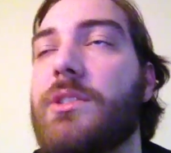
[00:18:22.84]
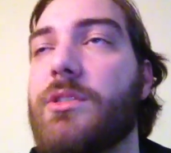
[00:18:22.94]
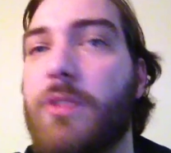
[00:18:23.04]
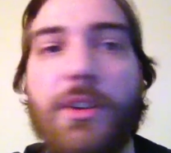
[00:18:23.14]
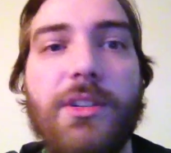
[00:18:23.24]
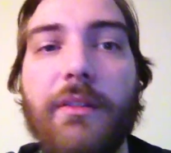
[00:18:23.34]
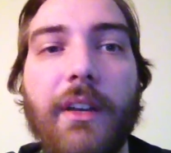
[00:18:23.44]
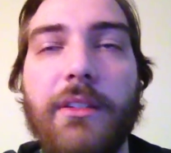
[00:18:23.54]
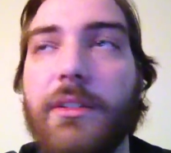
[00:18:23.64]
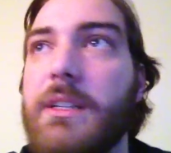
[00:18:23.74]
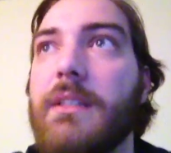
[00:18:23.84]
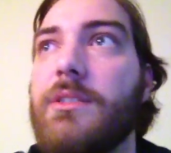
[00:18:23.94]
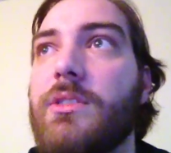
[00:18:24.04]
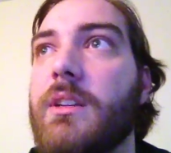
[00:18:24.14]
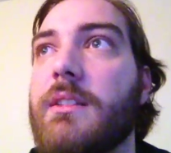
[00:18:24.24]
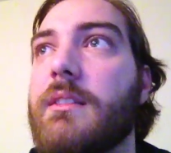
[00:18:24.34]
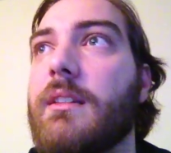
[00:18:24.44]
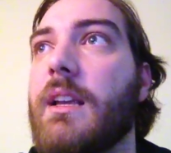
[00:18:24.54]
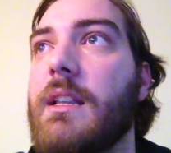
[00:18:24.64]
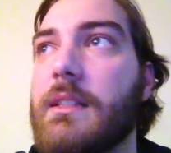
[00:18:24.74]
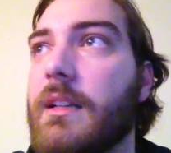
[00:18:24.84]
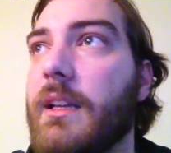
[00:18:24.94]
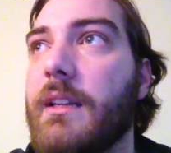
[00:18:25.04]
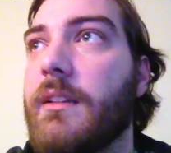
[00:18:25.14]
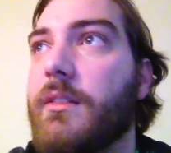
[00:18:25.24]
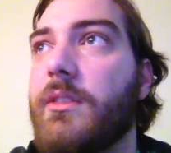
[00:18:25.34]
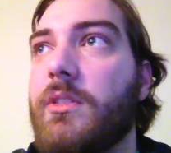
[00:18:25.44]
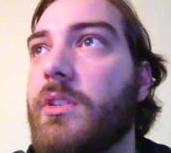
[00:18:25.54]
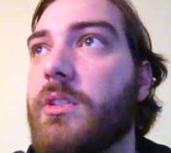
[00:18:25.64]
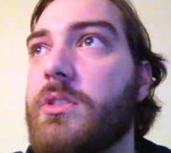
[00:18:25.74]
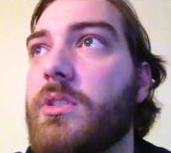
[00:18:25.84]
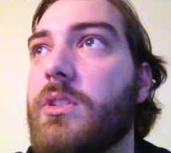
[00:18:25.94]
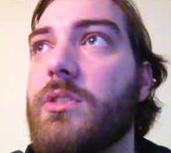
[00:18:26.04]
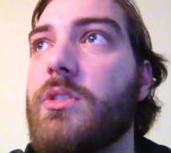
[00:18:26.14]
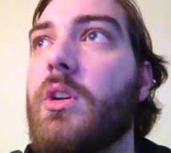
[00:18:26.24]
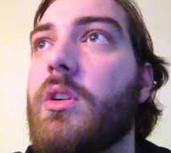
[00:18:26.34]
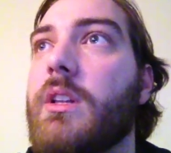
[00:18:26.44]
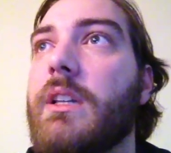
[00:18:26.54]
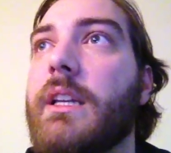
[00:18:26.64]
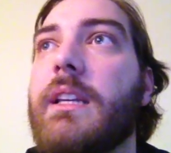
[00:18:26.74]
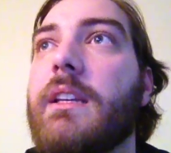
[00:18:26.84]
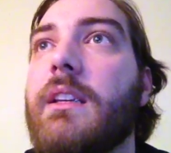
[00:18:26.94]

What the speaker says: crushing victories. It's like there's no,